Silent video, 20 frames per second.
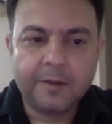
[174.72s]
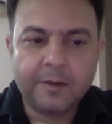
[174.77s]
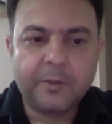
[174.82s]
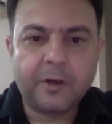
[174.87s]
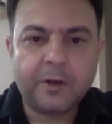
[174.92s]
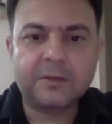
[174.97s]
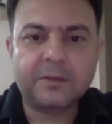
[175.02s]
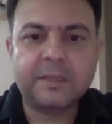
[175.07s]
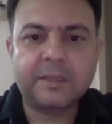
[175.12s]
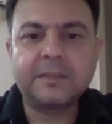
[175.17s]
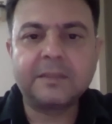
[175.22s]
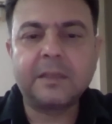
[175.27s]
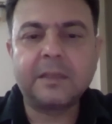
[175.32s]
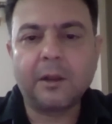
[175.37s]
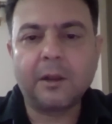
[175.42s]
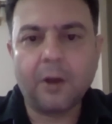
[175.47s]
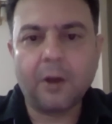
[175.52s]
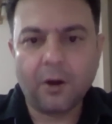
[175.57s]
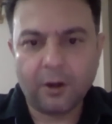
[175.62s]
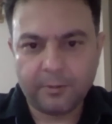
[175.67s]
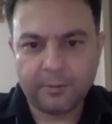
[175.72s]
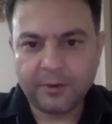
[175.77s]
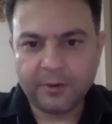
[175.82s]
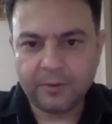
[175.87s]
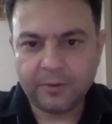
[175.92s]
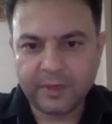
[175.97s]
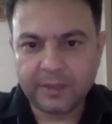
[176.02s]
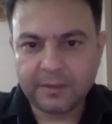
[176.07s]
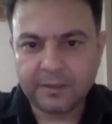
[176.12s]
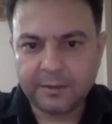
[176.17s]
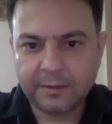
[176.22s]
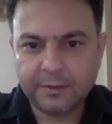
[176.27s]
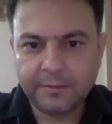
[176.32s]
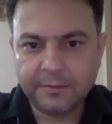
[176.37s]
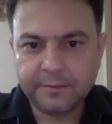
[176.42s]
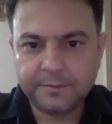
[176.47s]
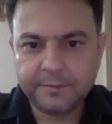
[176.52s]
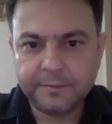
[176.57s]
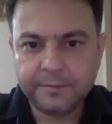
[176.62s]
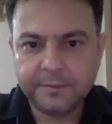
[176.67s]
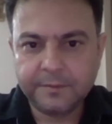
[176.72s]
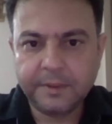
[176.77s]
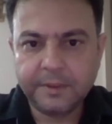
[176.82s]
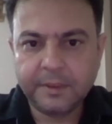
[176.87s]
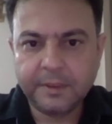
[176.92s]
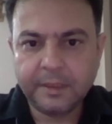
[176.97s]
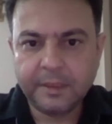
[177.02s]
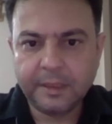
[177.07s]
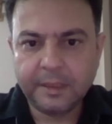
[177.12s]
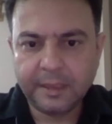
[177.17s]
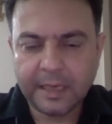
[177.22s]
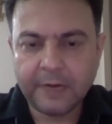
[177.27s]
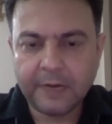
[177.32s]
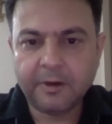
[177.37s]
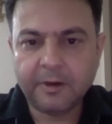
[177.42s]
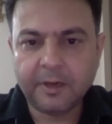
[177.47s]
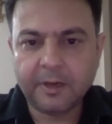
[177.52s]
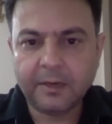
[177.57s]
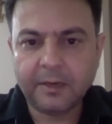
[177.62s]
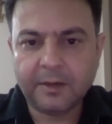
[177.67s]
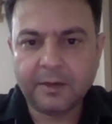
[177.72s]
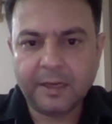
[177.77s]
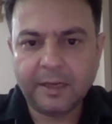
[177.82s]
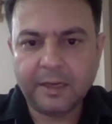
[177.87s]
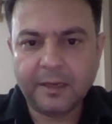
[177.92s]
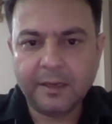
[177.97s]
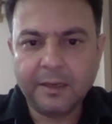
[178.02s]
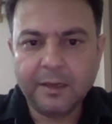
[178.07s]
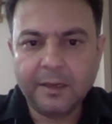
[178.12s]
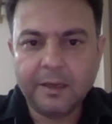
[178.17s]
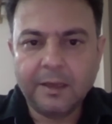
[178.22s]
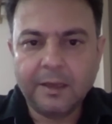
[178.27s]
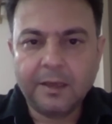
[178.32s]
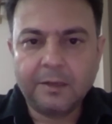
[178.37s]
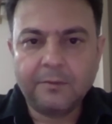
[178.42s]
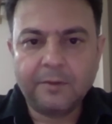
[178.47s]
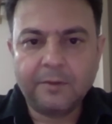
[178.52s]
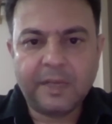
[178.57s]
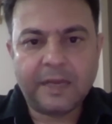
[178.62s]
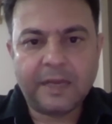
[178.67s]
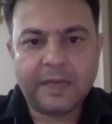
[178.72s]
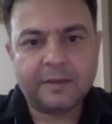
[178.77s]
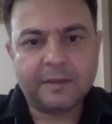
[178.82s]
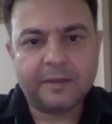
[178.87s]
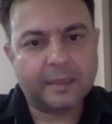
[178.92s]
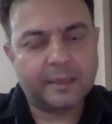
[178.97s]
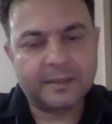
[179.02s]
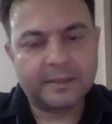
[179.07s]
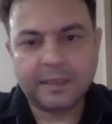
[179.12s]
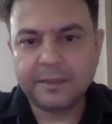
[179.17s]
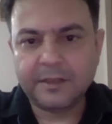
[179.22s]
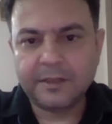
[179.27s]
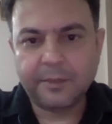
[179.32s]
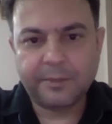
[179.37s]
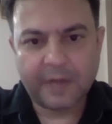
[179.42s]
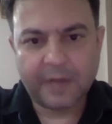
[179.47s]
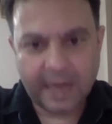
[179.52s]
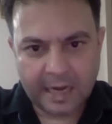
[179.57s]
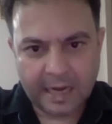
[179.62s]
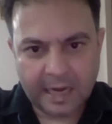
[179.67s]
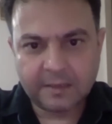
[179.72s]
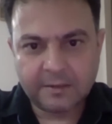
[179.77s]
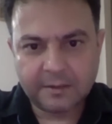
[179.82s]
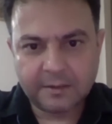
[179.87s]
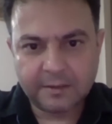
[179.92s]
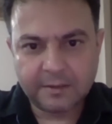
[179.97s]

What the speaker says: Because there's a law about it. In our country, we have a Citizenship Act,